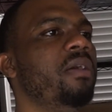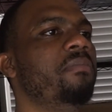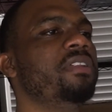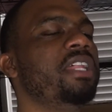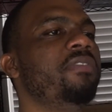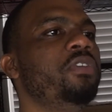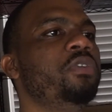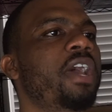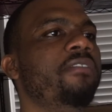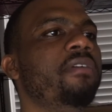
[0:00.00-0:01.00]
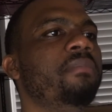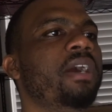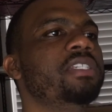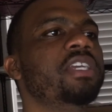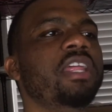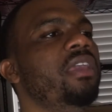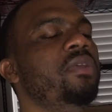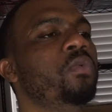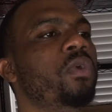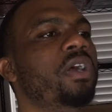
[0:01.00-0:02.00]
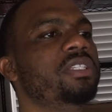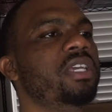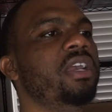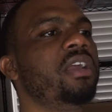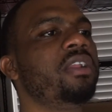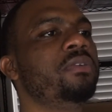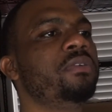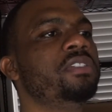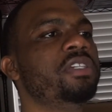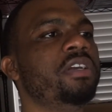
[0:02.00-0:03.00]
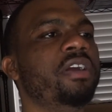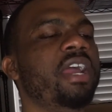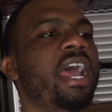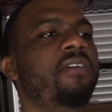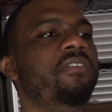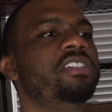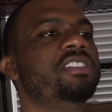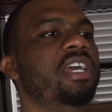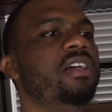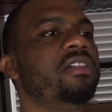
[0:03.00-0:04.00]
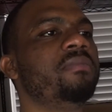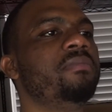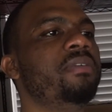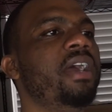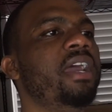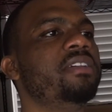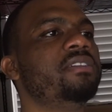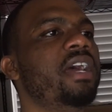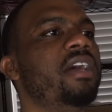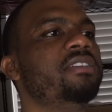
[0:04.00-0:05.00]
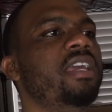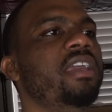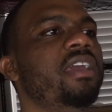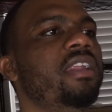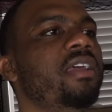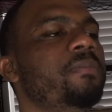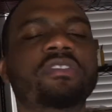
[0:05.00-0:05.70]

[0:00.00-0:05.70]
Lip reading: But if you do have the budget and you want to include your average sale price, I'll say get it.